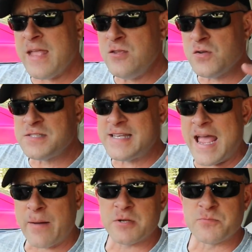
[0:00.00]
and you can see
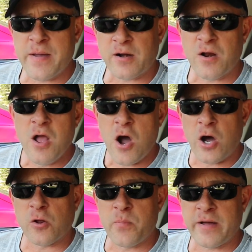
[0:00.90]
how much better
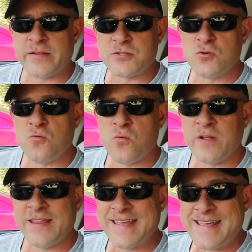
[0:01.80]
autopilot 2
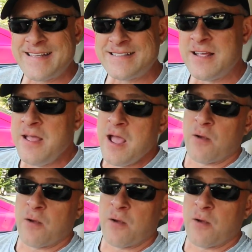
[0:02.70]
really is.